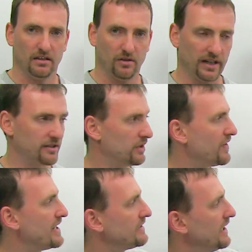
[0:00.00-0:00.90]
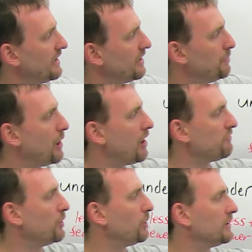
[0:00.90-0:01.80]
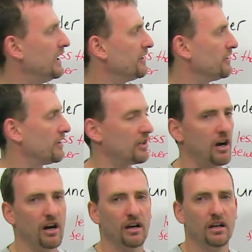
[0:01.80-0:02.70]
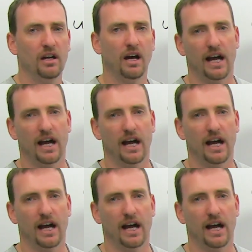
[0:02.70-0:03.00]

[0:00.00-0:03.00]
Okay, so if I say the ball rolled under the car,